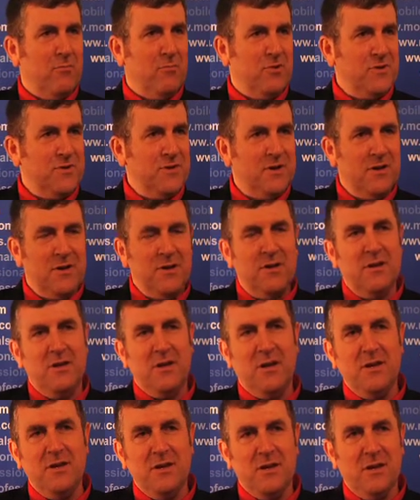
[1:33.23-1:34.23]
in Brazil
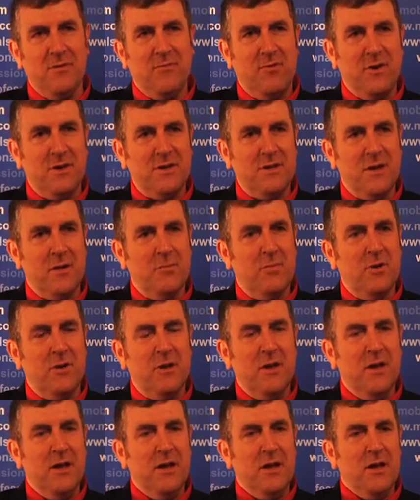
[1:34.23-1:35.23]
and India, for
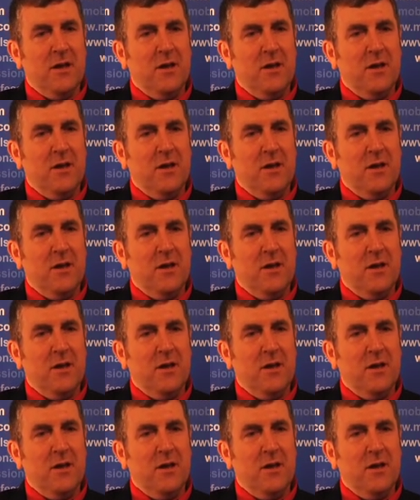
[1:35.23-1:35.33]
example,